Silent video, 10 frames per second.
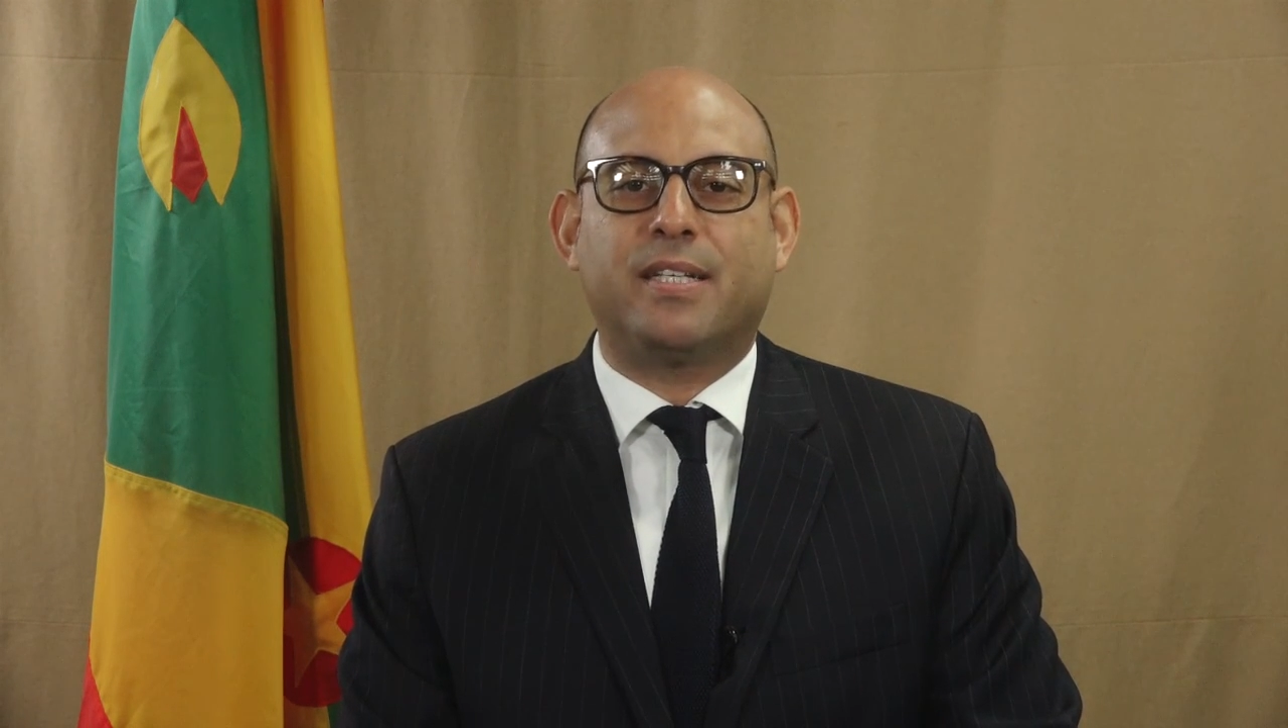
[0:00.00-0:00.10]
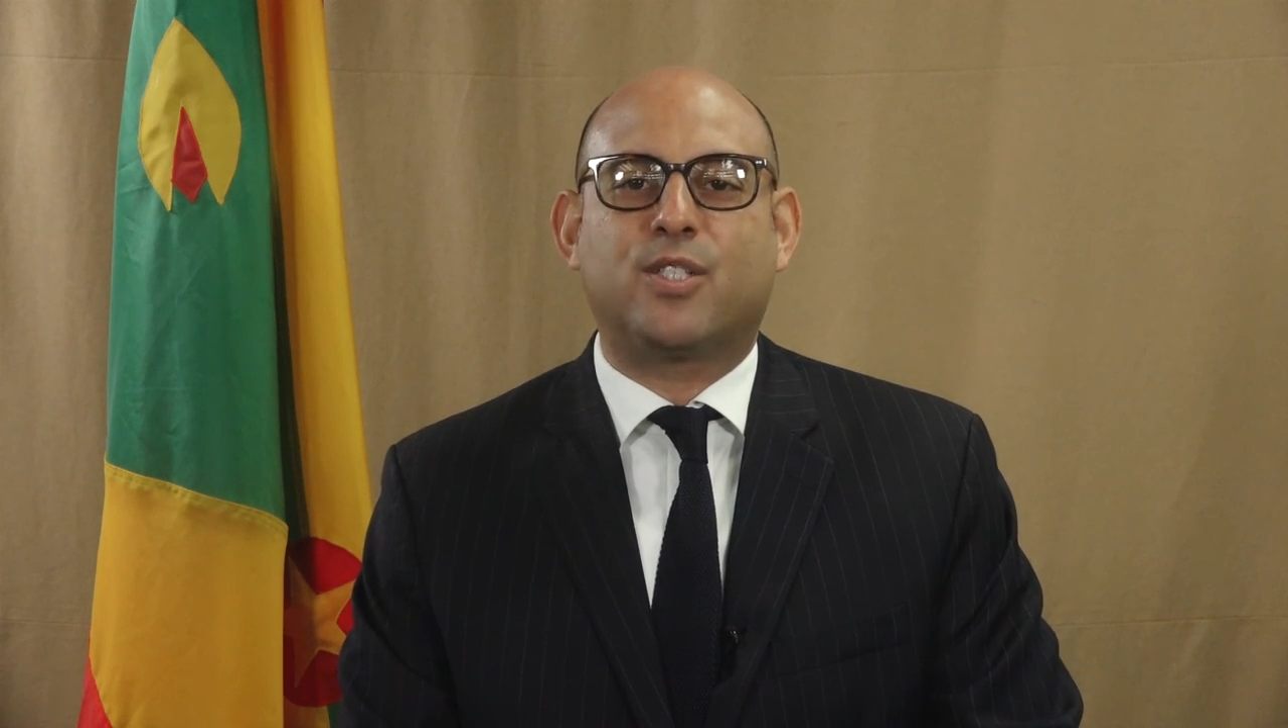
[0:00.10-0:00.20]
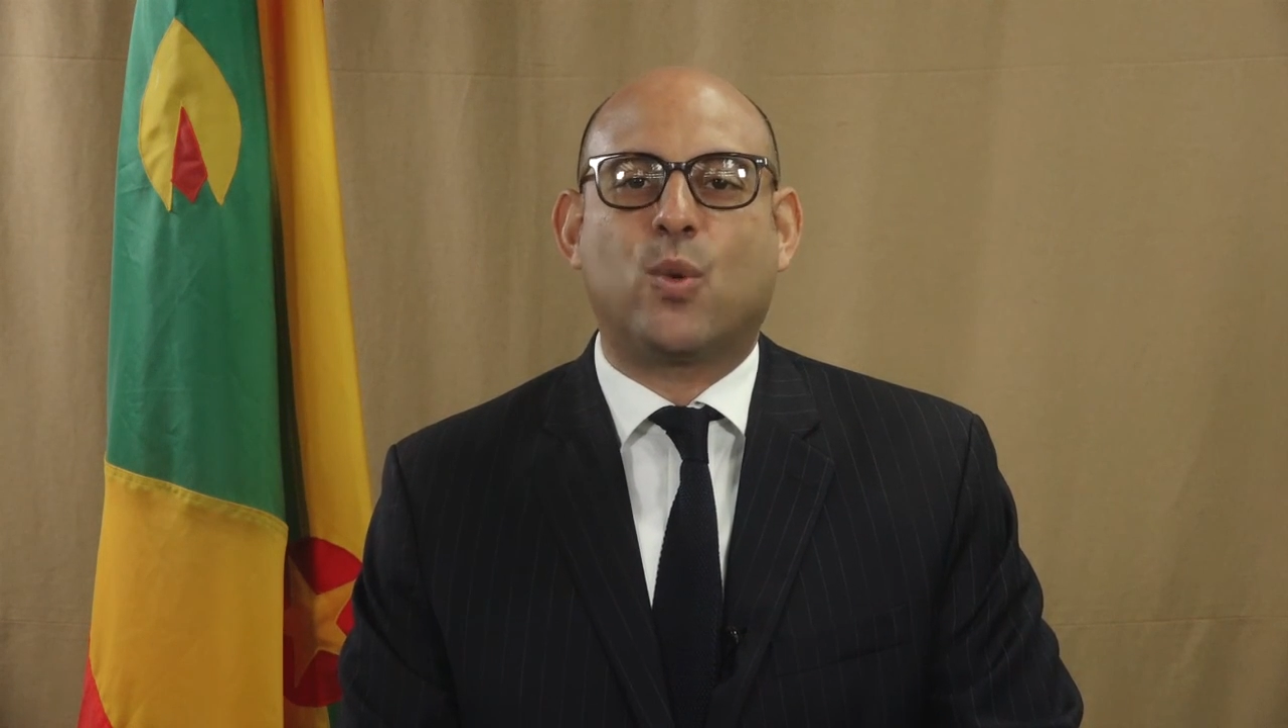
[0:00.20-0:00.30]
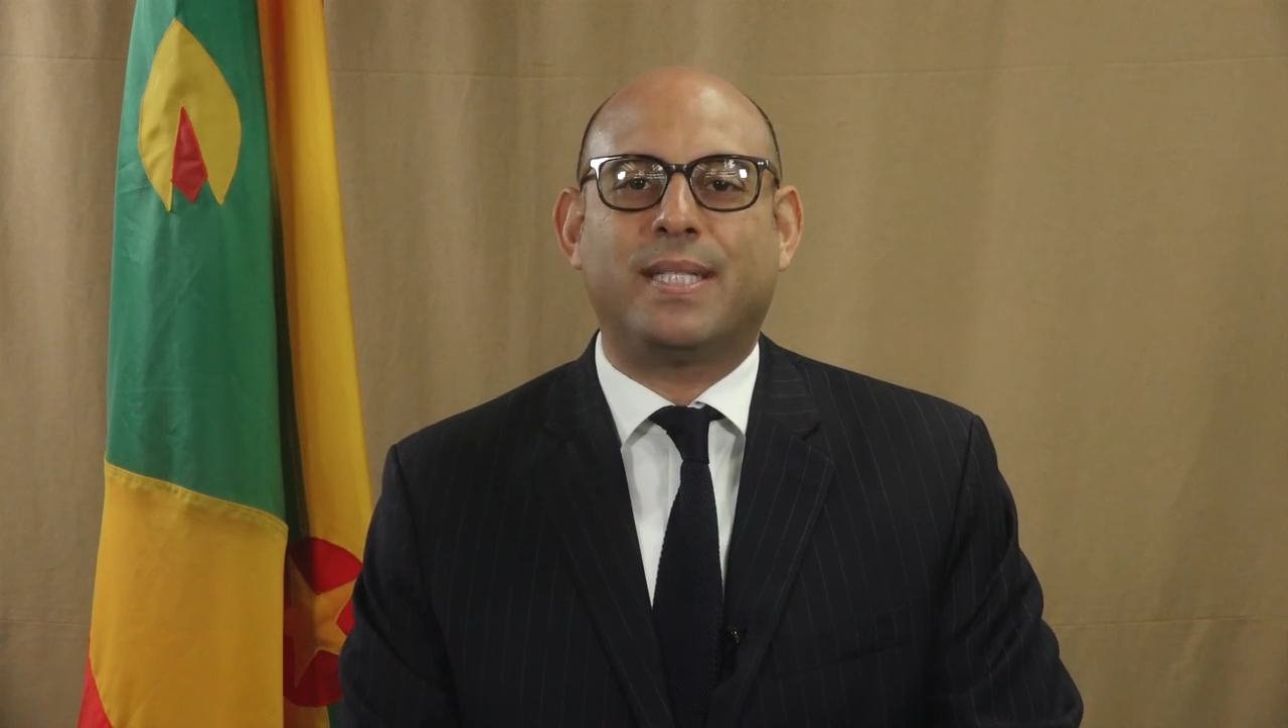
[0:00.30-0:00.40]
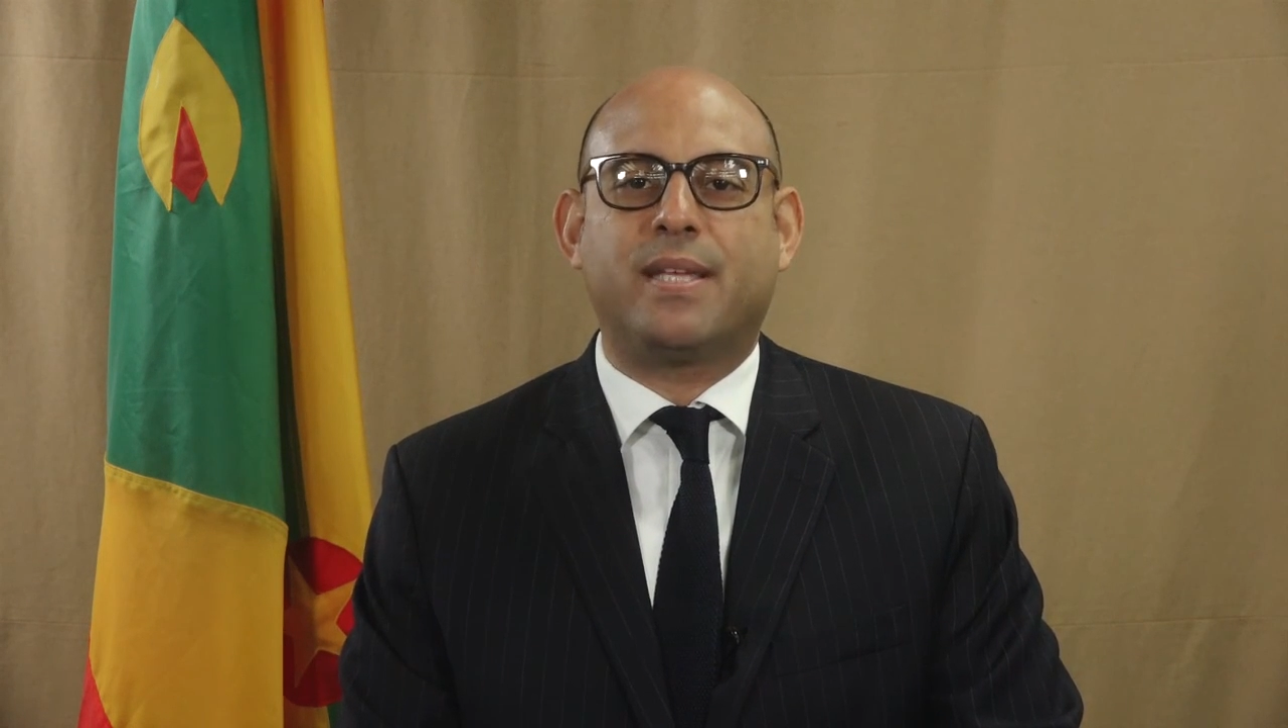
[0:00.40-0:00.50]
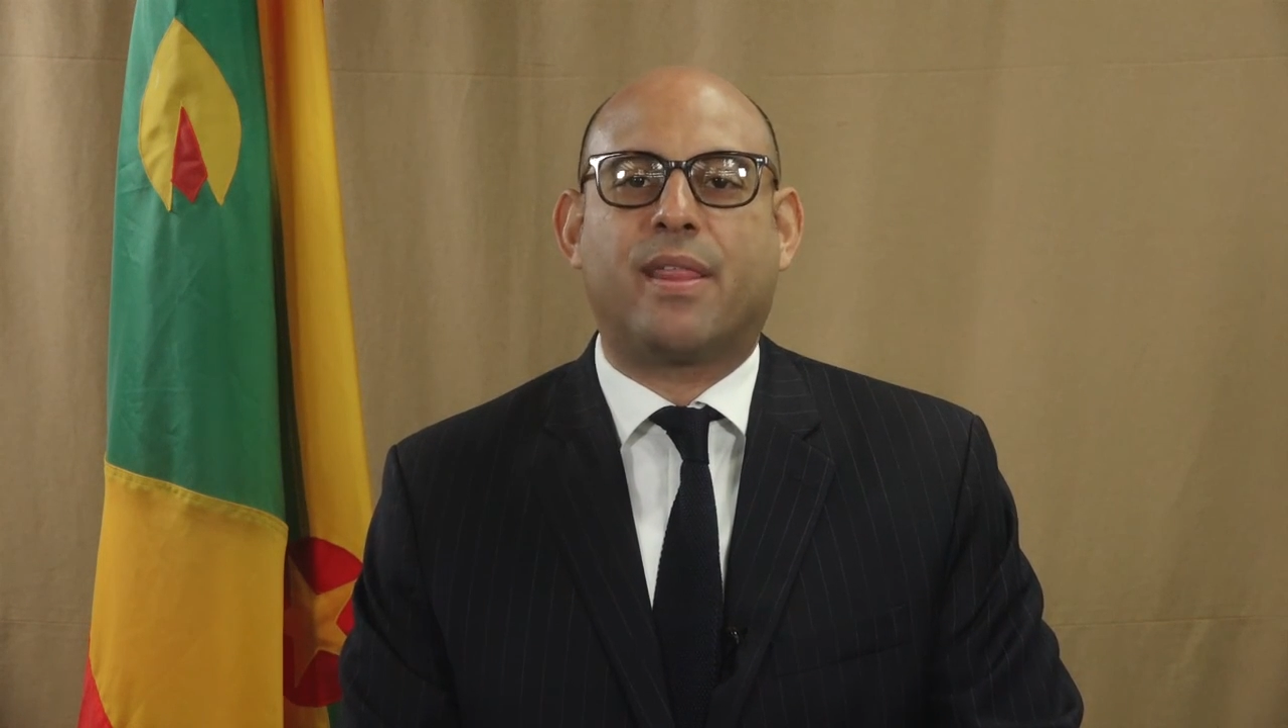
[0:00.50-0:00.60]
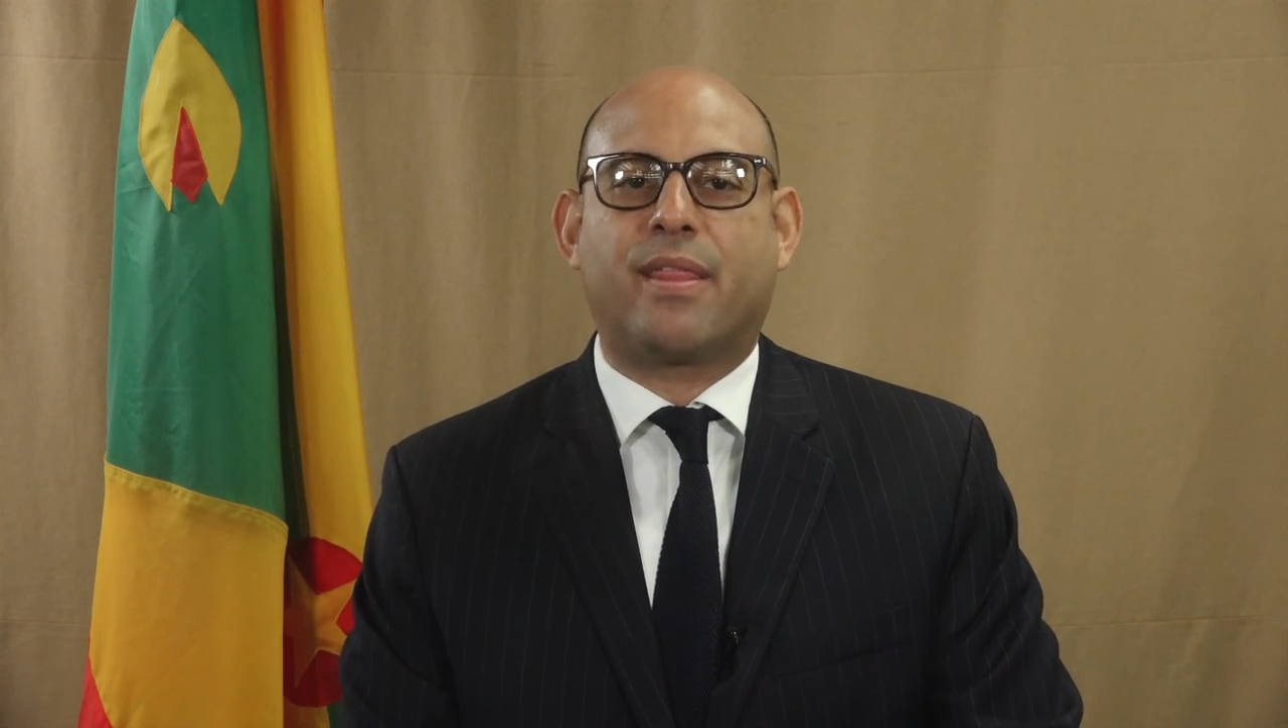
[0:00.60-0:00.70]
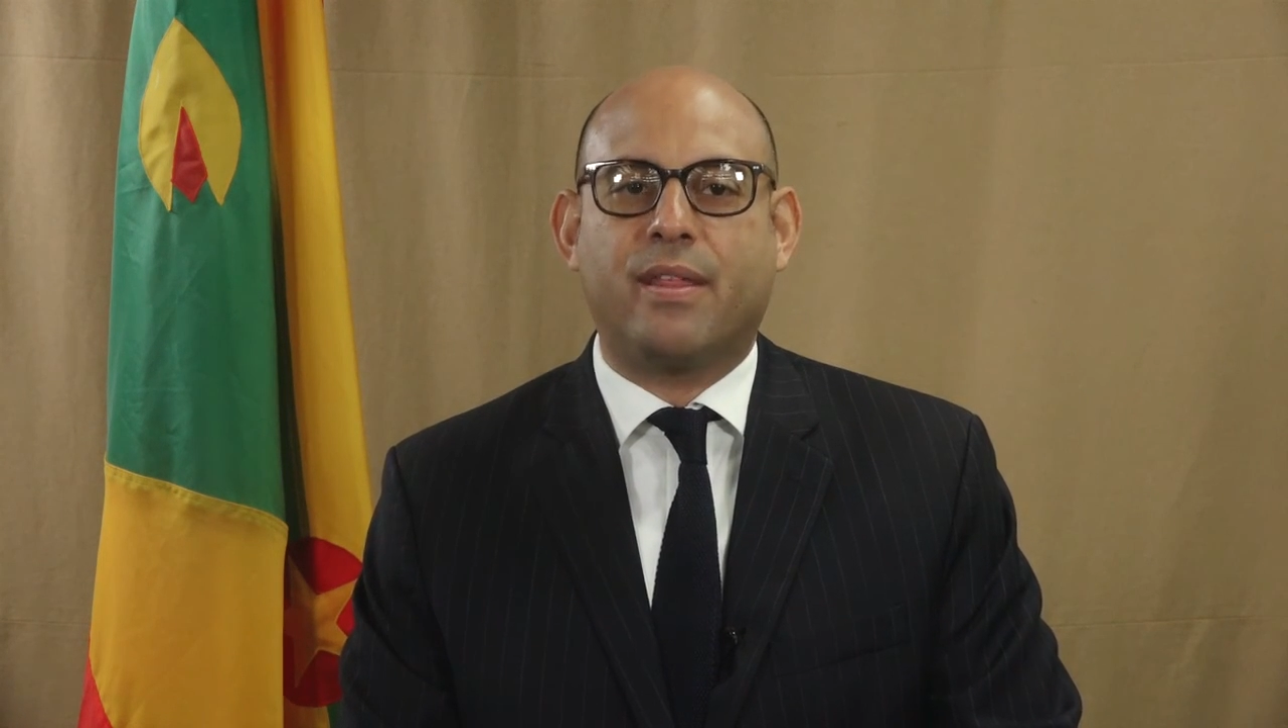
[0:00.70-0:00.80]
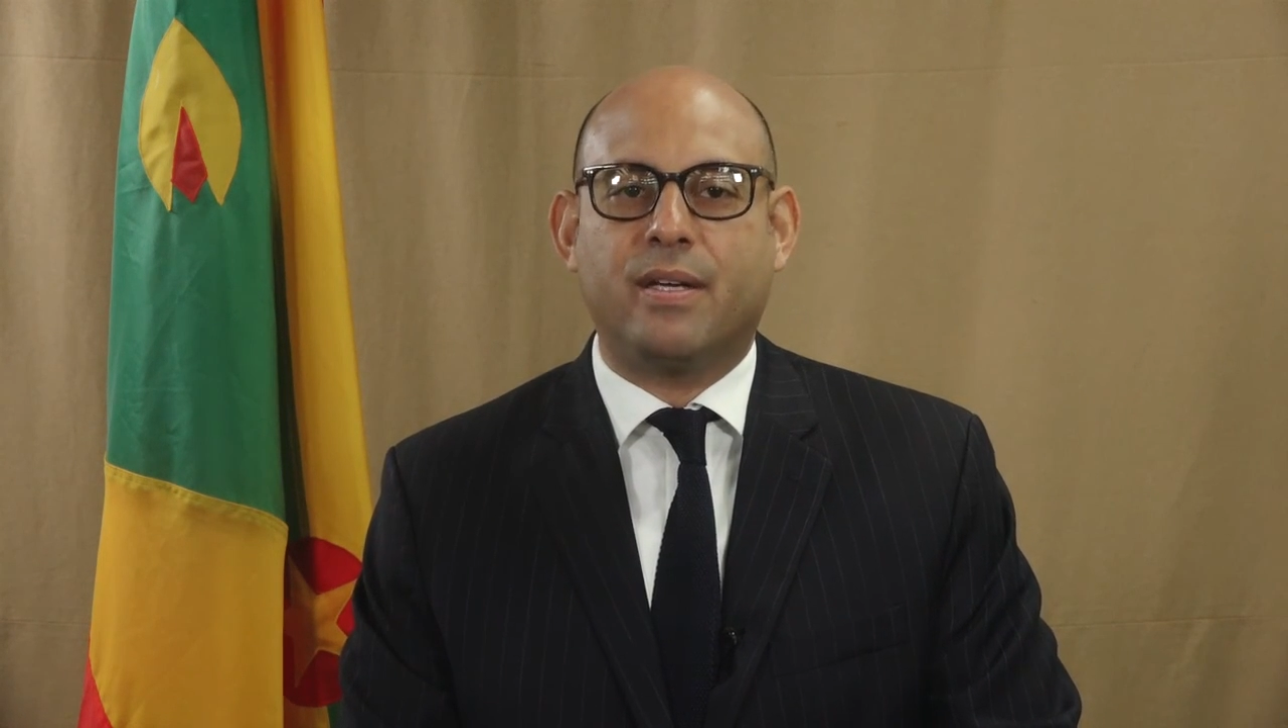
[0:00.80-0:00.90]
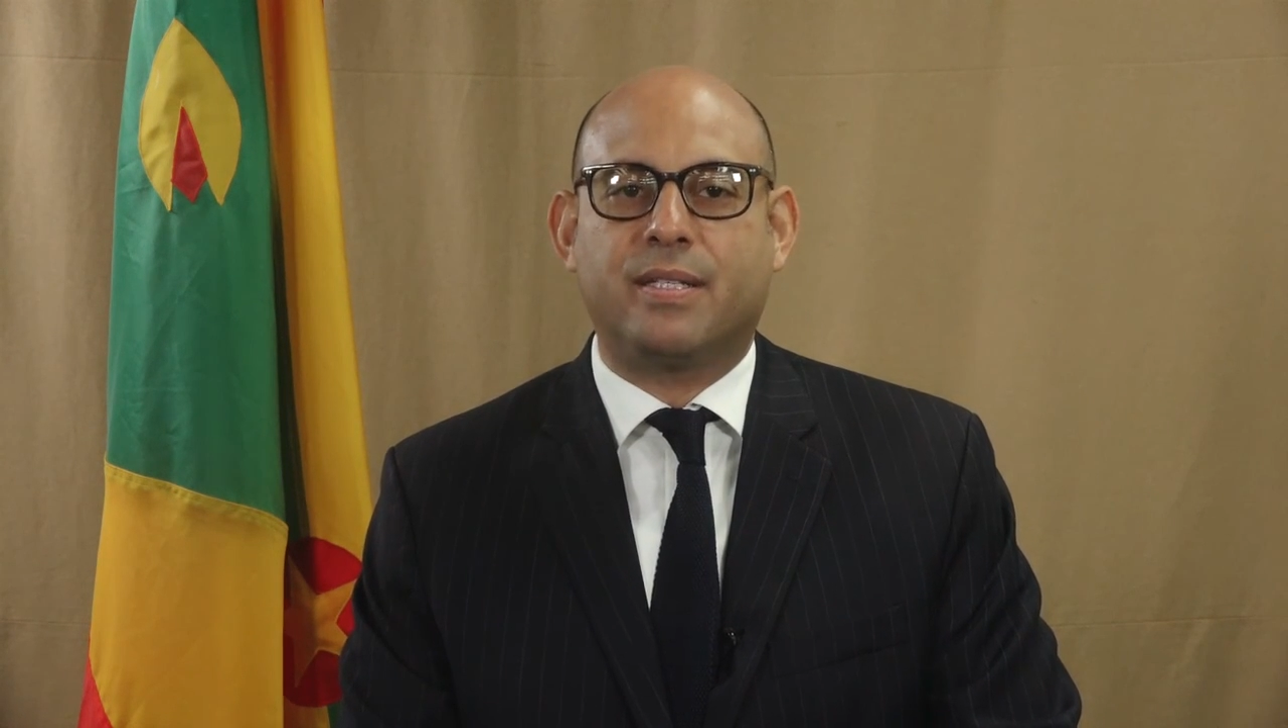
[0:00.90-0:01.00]

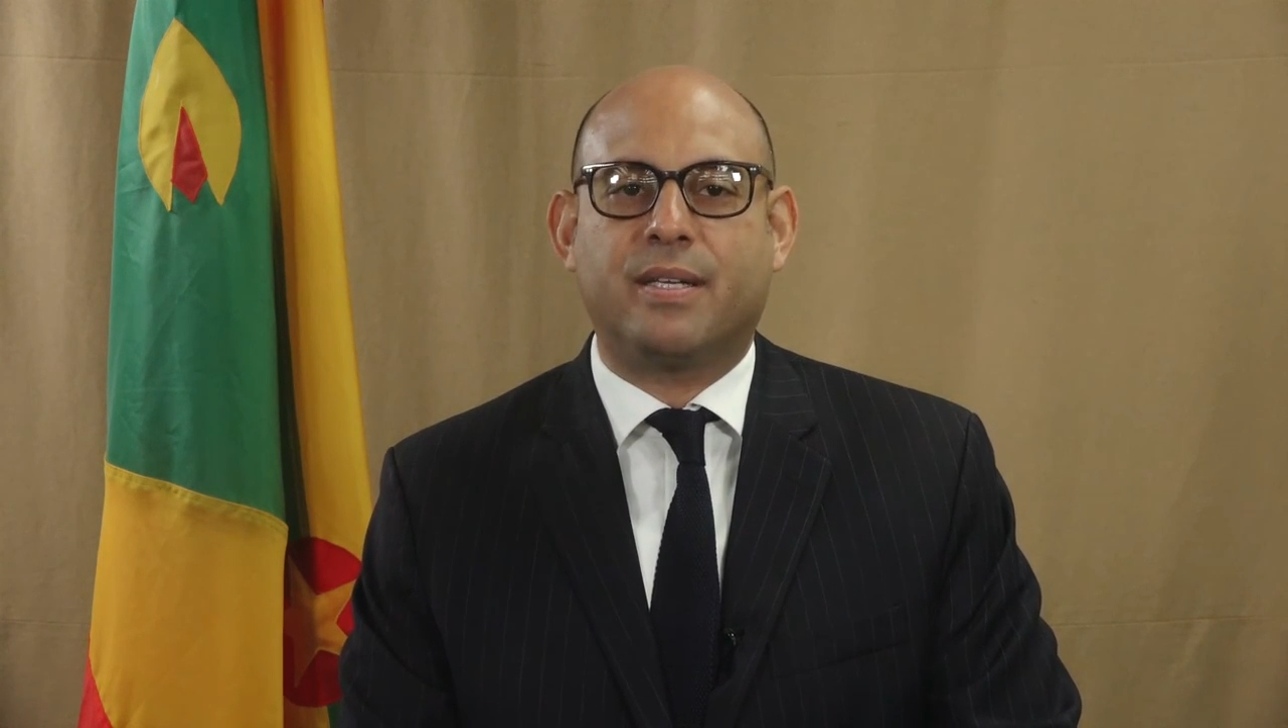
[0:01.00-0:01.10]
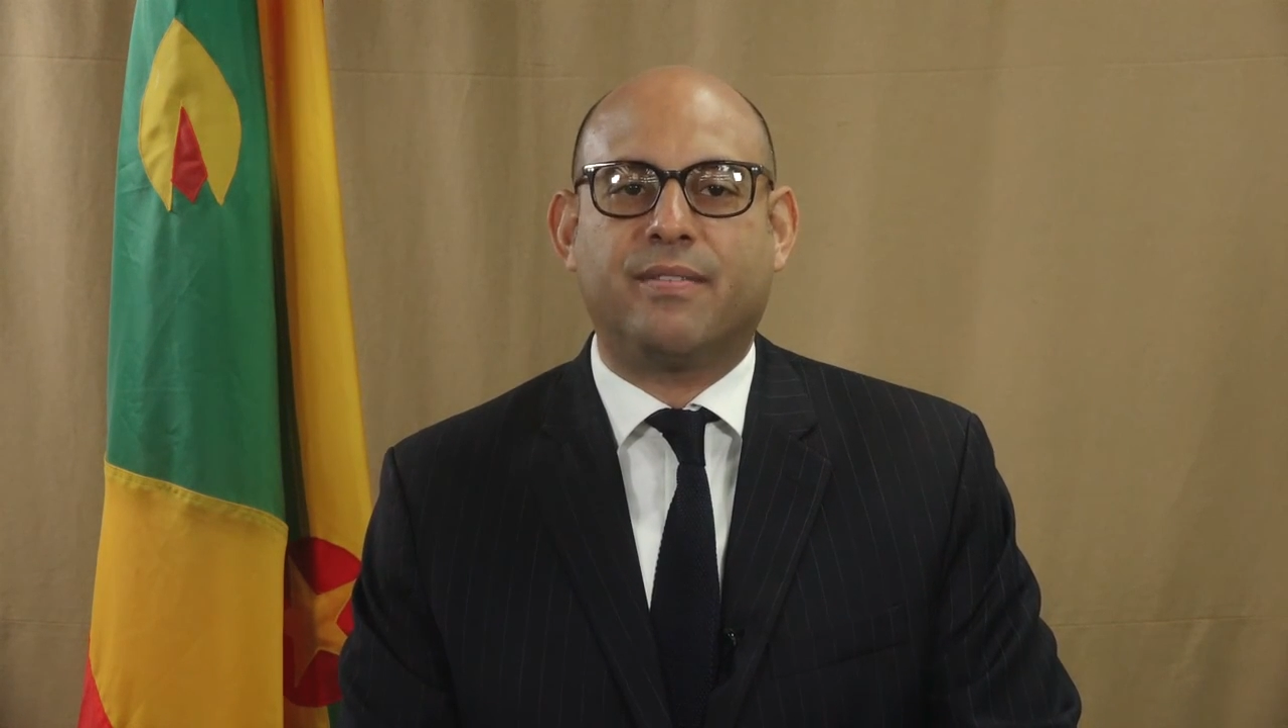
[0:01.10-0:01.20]
2030